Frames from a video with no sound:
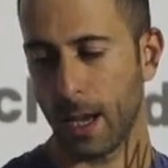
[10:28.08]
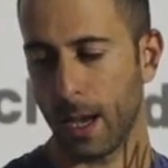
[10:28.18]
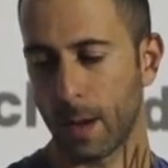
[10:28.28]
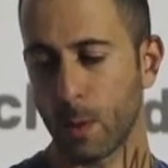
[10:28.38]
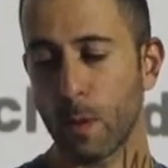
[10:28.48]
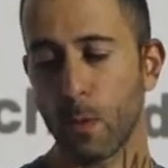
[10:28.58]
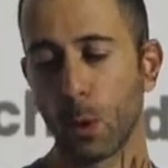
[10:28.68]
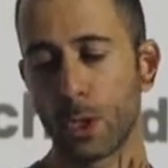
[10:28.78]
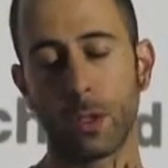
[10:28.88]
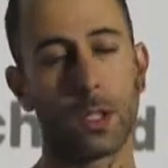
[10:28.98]
And we've
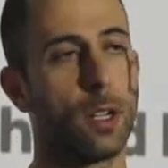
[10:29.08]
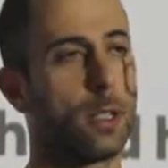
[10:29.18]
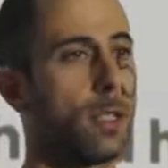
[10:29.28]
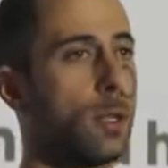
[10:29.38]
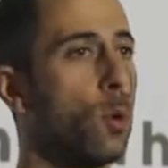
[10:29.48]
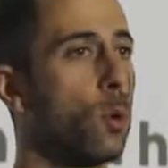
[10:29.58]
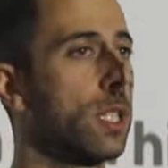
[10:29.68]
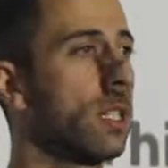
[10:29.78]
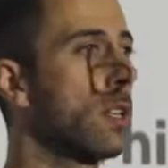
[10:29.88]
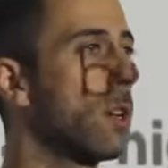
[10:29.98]
also started
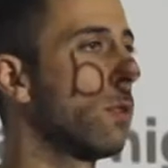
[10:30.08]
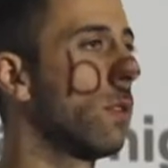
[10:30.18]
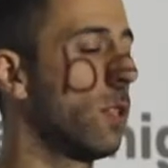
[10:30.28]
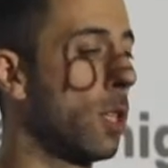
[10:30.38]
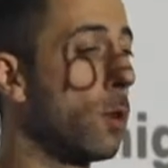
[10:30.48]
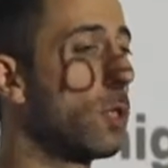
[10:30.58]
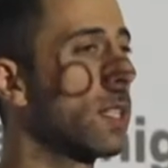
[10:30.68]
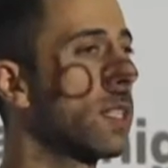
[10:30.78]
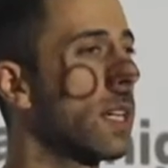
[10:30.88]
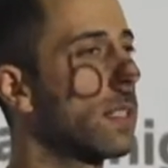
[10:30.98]
supporting loading
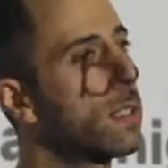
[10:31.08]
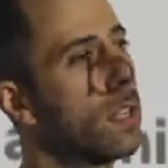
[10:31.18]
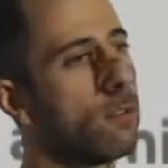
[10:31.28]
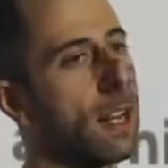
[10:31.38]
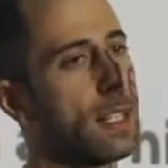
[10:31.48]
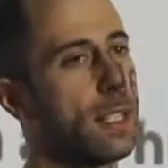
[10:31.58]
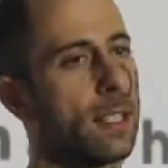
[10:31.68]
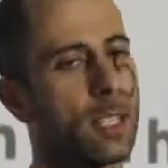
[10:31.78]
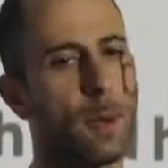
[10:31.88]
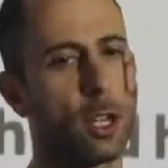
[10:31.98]
the data directly
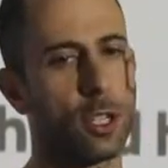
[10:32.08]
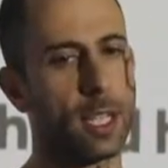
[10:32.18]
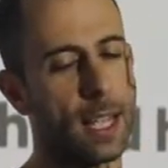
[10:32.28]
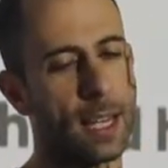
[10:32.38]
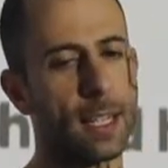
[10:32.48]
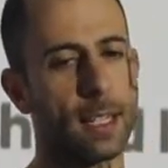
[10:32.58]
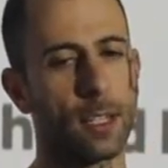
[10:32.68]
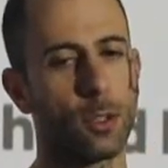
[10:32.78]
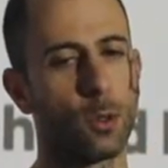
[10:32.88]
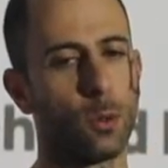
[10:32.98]
into specialist
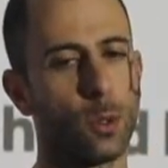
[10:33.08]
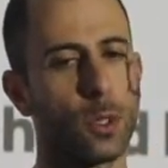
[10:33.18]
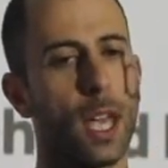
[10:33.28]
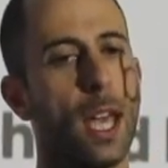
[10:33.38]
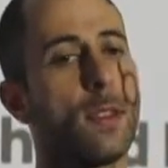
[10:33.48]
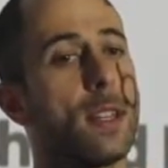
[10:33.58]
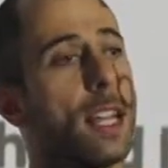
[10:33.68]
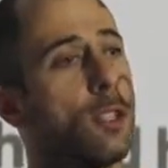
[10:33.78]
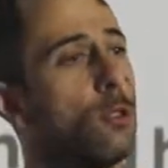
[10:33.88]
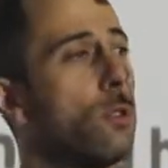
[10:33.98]
analytics tools that
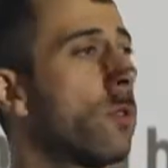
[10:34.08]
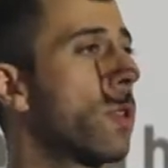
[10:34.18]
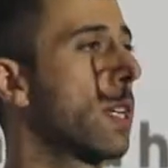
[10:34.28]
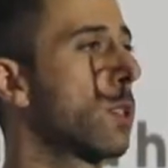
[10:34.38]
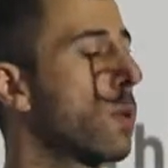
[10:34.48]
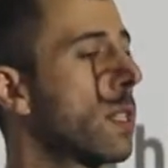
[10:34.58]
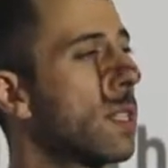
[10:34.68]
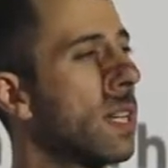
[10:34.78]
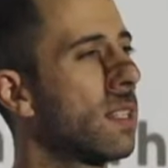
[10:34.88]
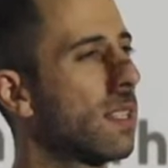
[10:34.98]
let you do things with the
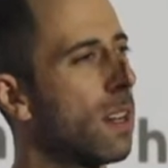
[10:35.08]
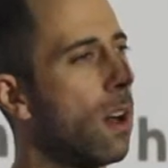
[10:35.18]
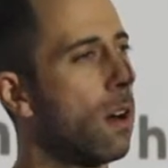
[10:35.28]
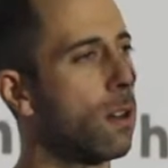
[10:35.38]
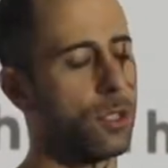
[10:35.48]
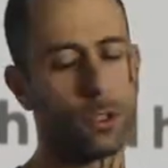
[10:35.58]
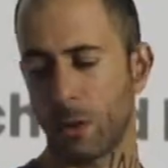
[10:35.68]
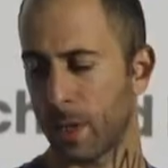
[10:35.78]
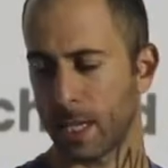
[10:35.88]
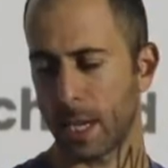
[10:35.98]
data that are hard to
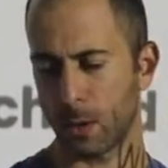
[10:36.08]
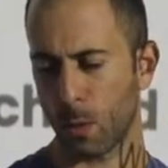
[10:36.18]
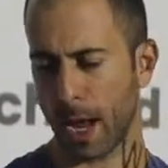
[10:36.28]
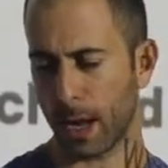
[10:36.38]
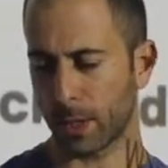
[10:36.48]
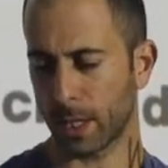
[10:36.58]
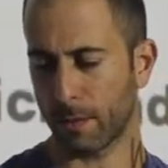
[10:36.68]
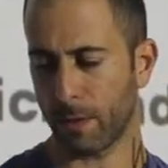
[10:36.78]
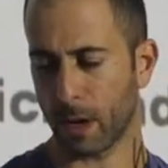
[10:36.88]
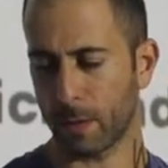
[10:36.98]
do in a data warehousing
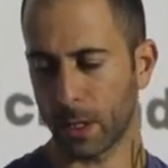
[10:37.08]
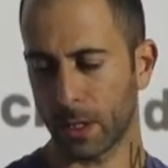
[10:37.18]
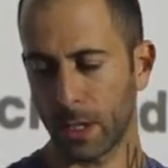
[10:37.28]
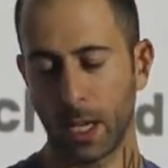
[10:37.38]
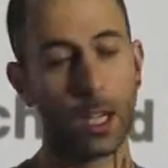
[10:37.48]
environment.